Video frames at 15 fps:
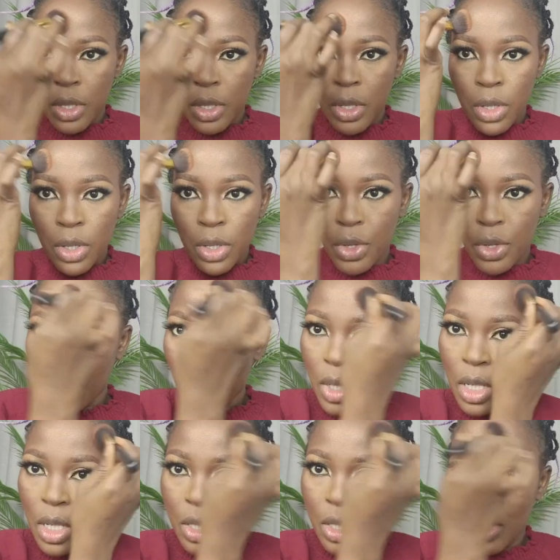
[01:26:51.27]
You don't want
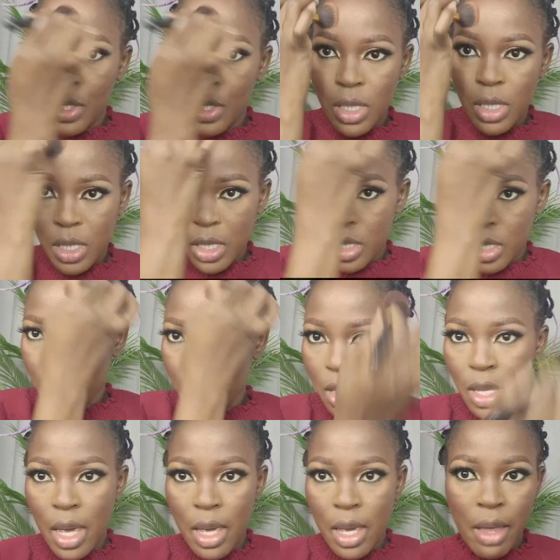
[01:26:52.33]
it to just
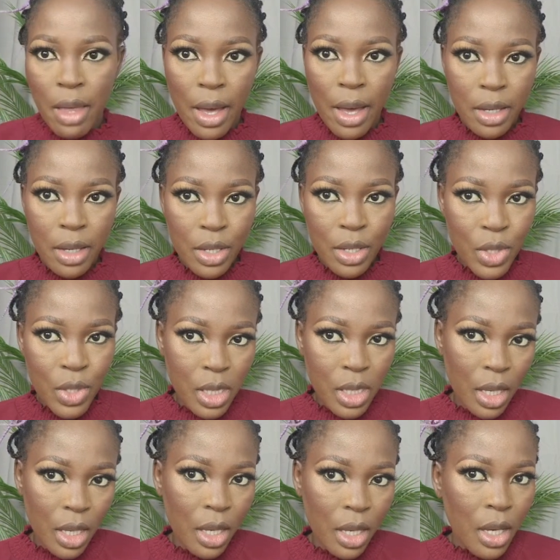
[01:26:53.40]
stay there. Can you
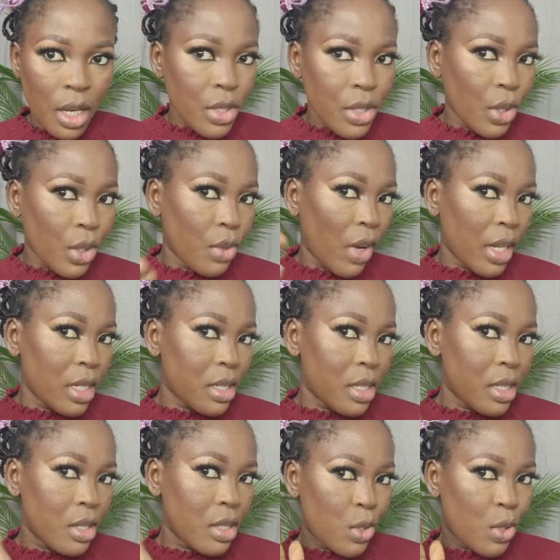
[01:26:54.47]
see it? So if I
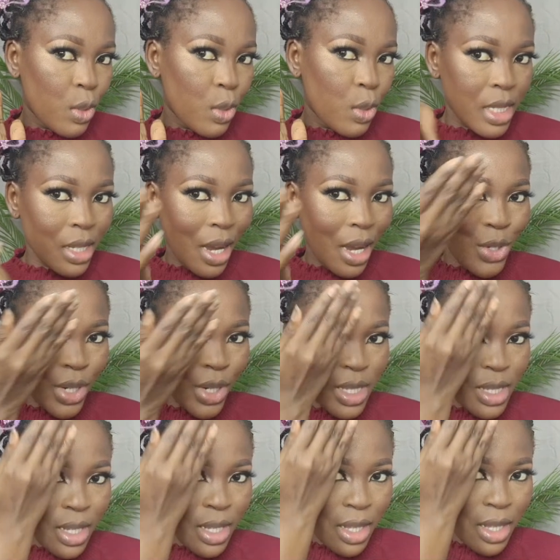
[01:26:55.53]
do my side, you can
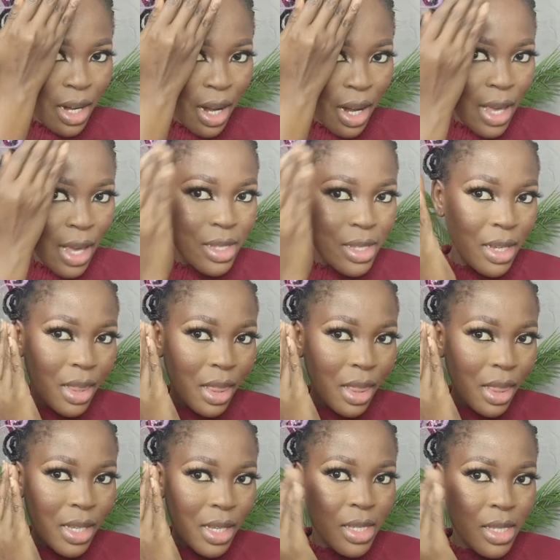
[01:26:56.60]
see the light,
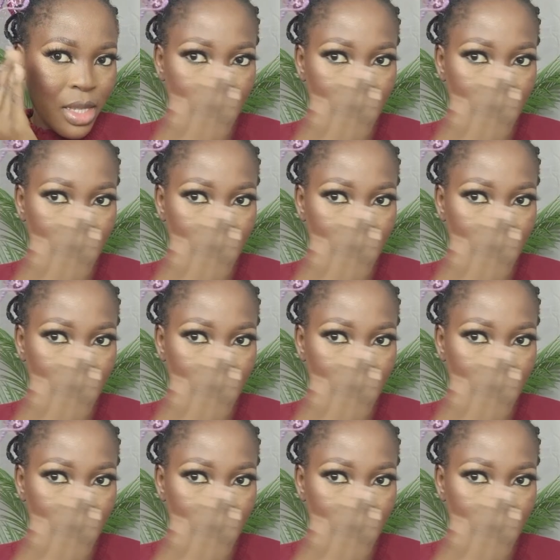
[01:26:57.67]
not